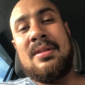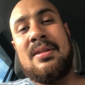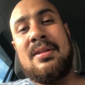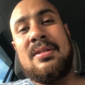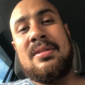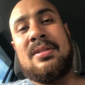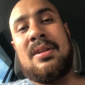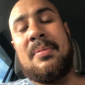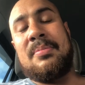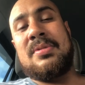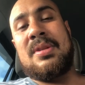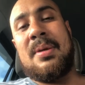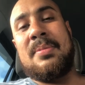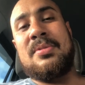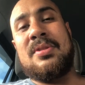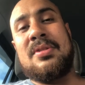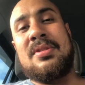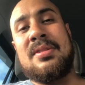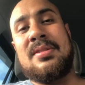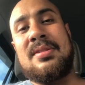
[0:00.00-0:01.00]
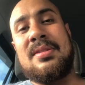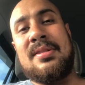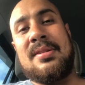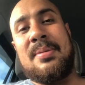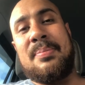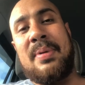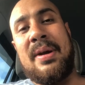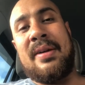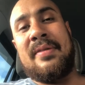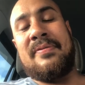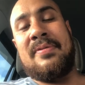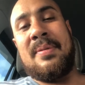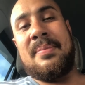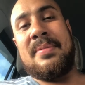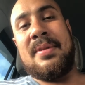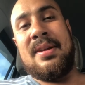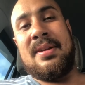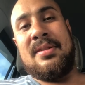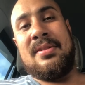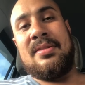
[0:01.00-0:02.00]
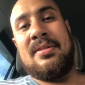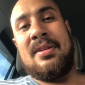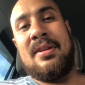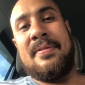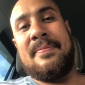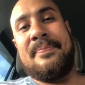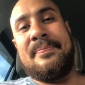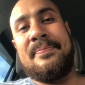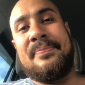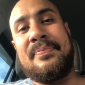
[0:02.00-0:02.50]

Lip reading: sometimes you just need a break from that, you know.